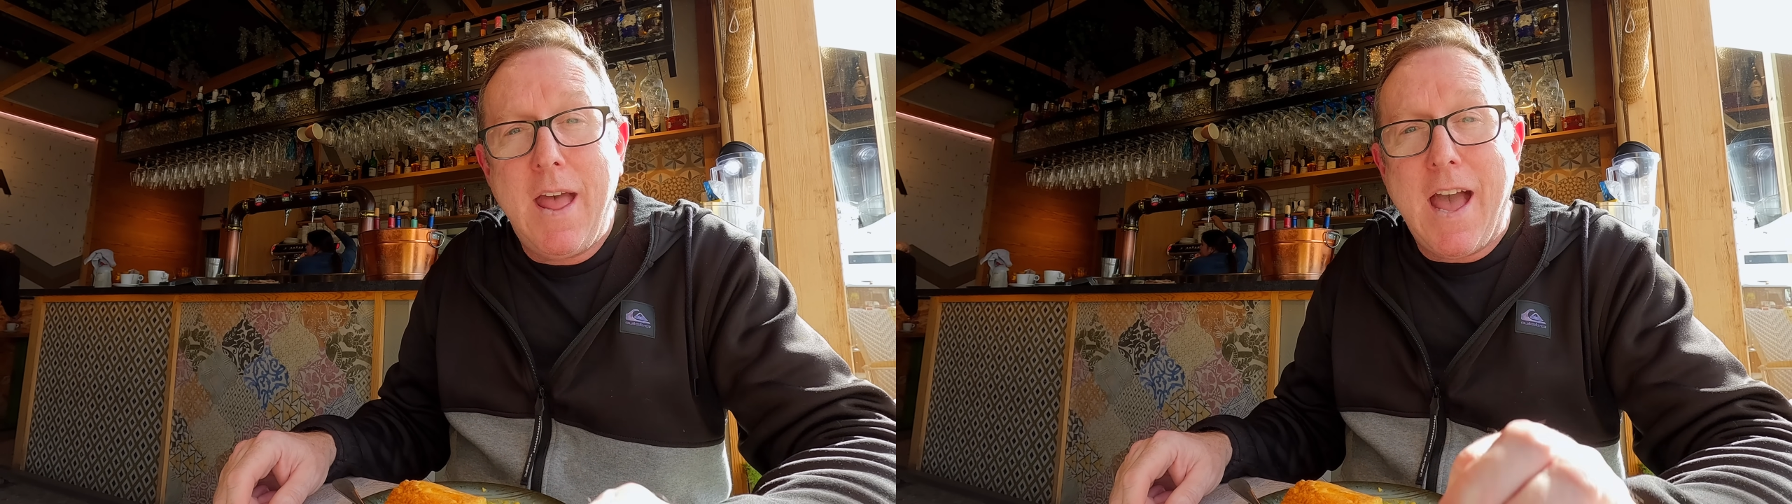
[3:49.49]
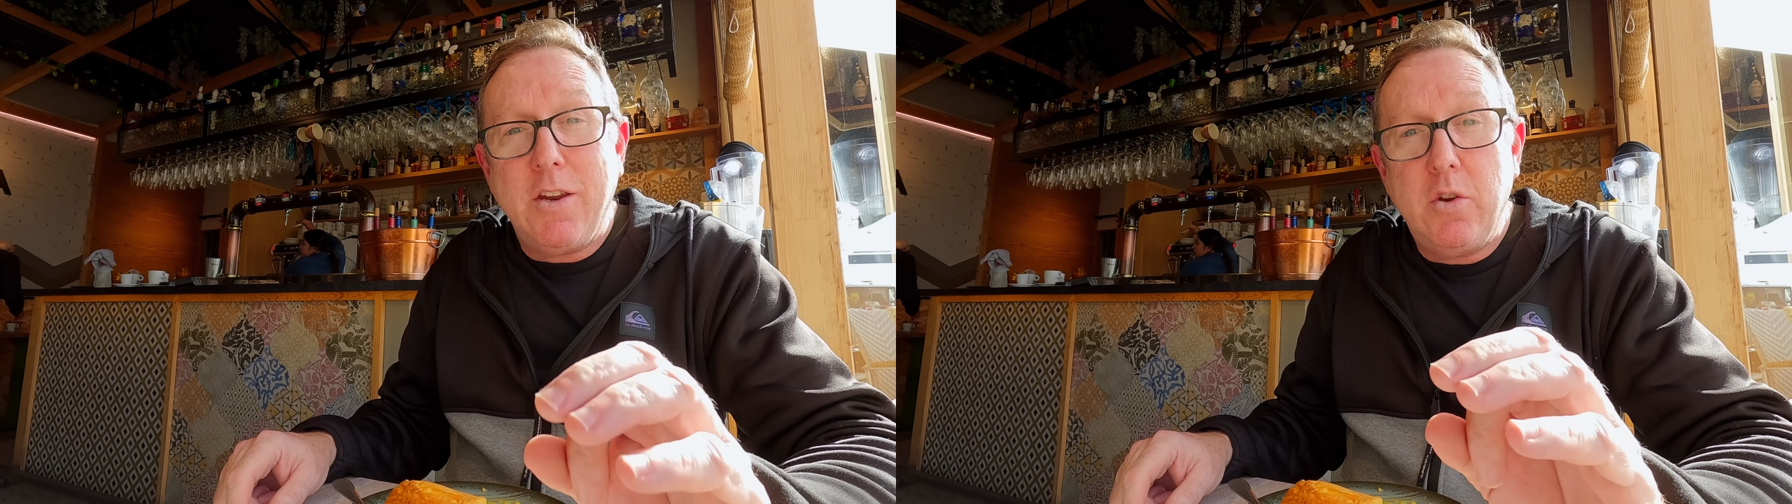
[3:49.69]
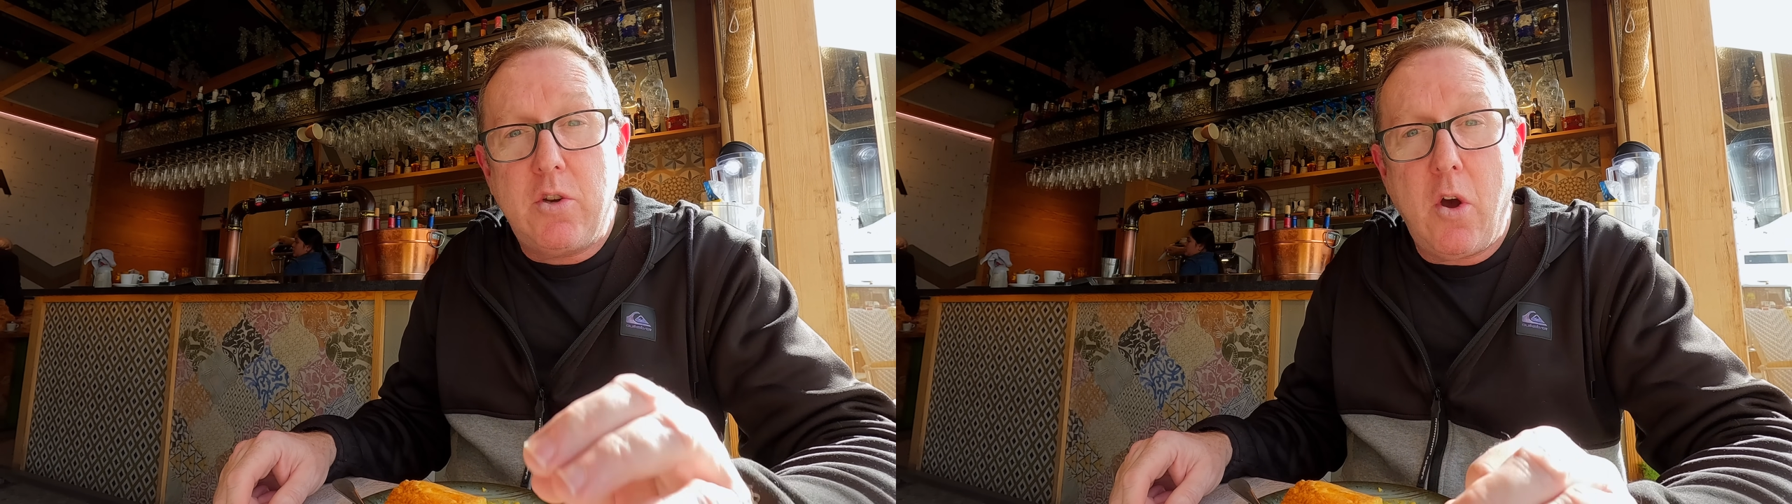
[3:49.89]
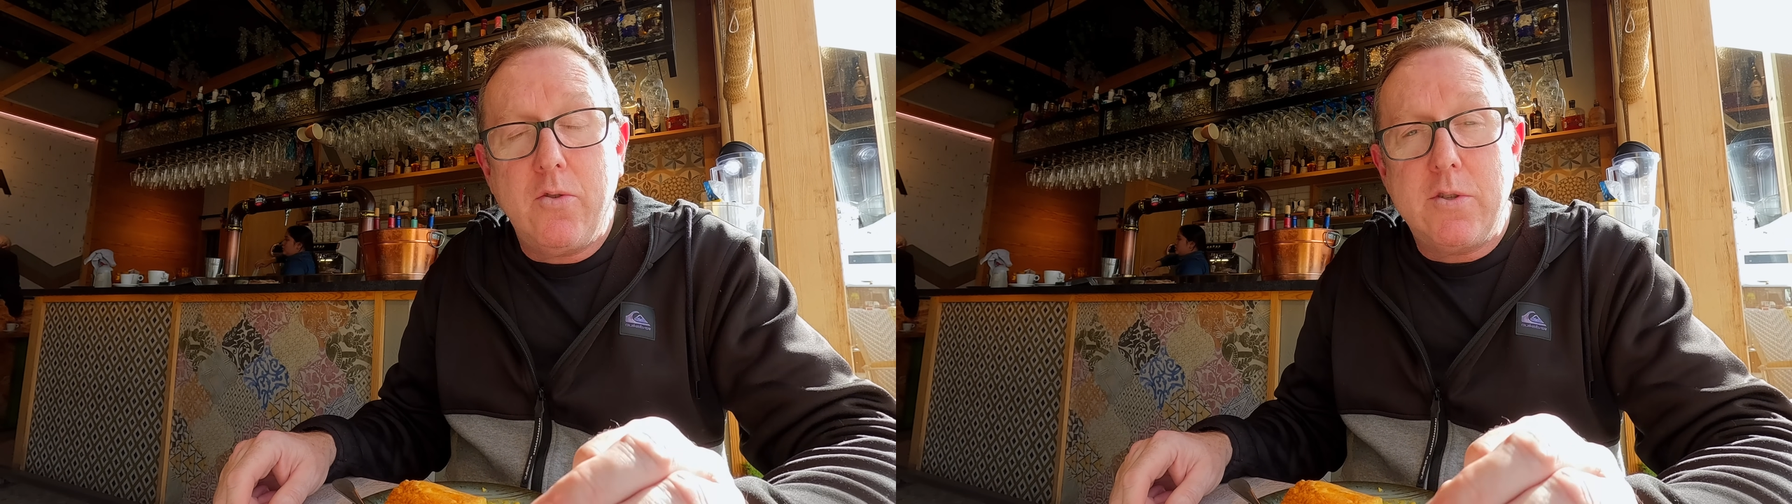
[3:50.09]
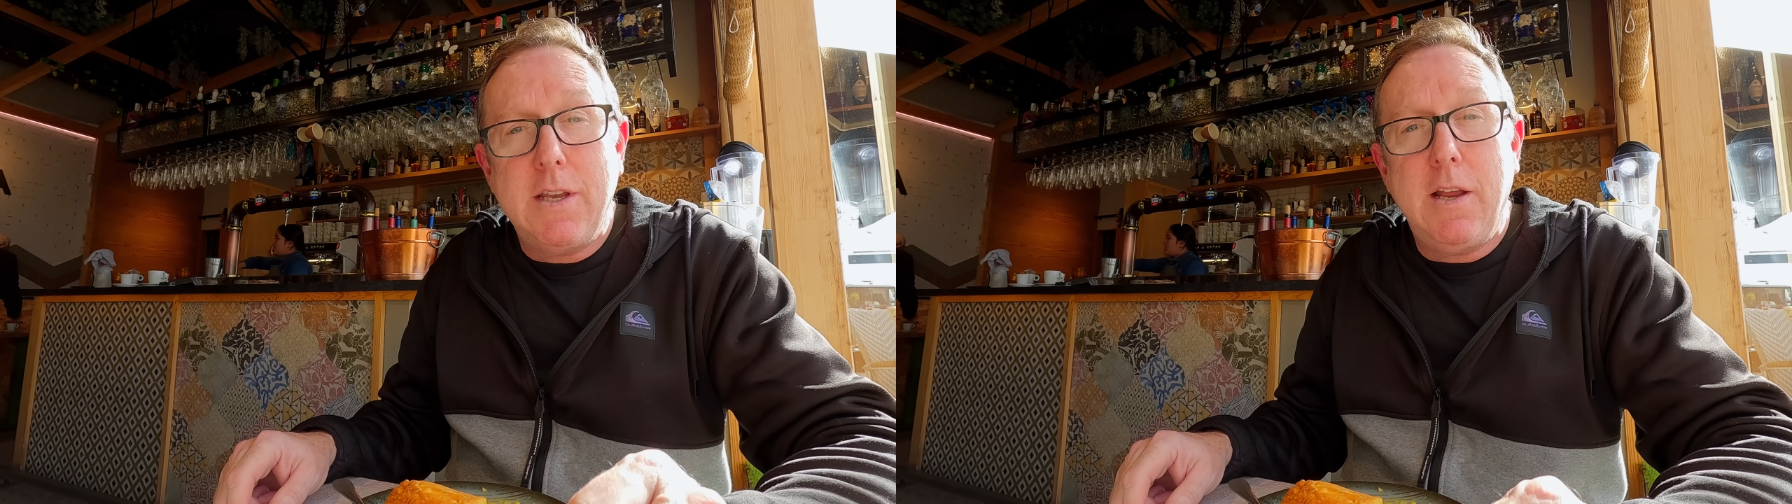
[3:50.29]
and you
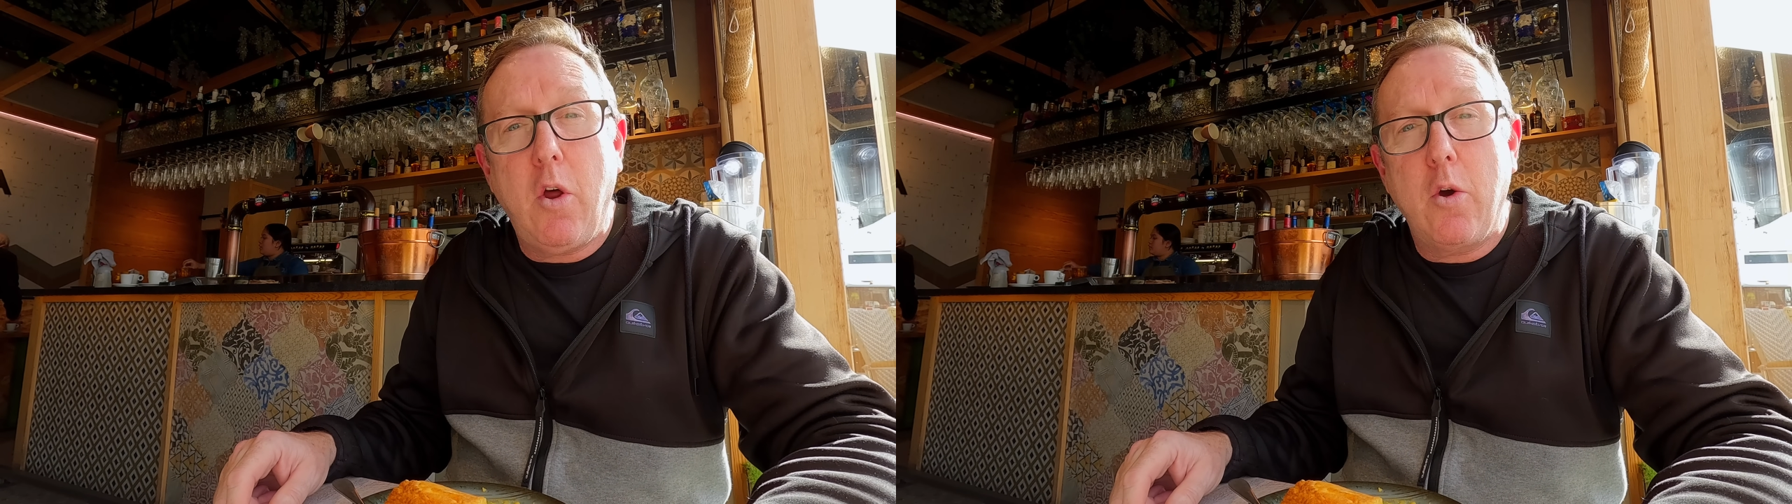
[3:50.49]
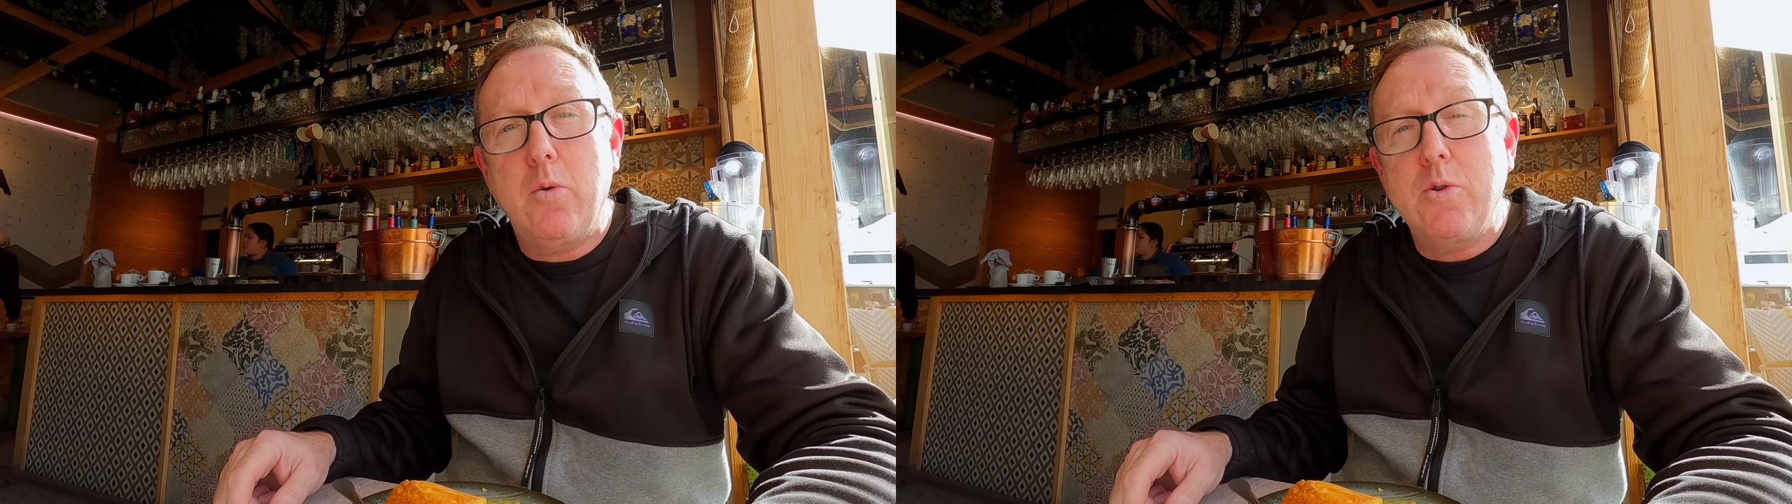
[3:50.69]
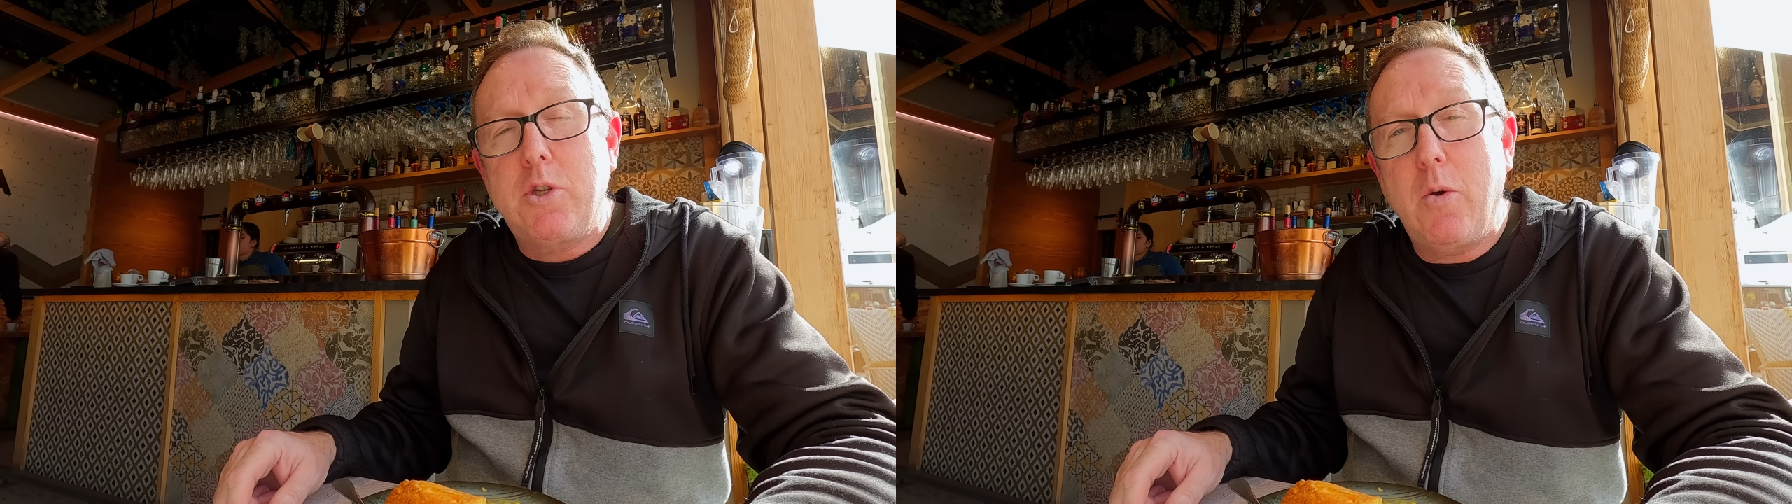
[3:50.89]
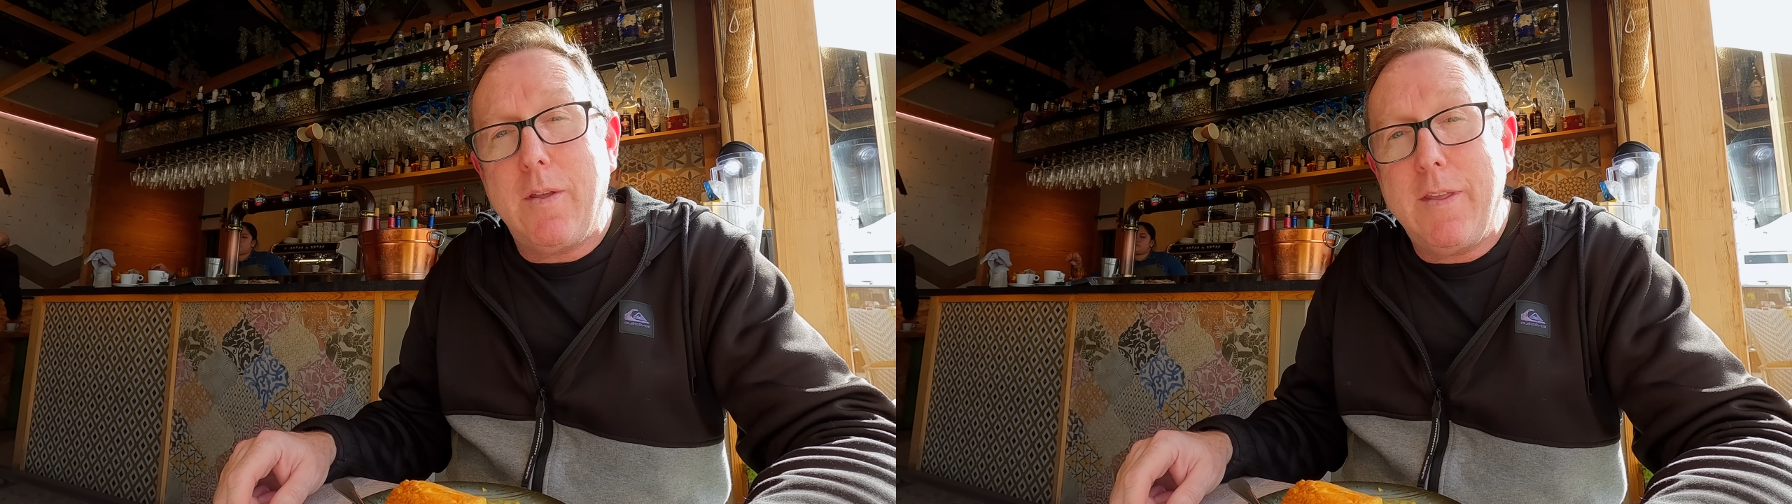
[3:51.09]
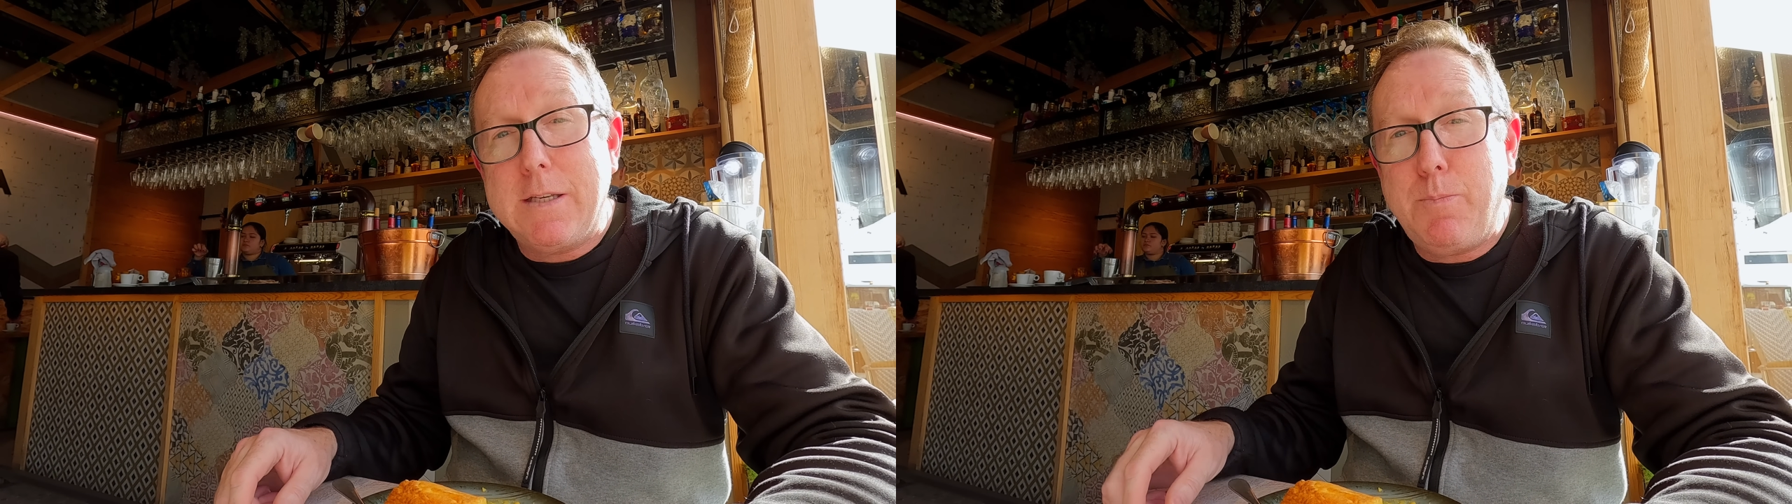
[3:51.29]
don't see locals doing this,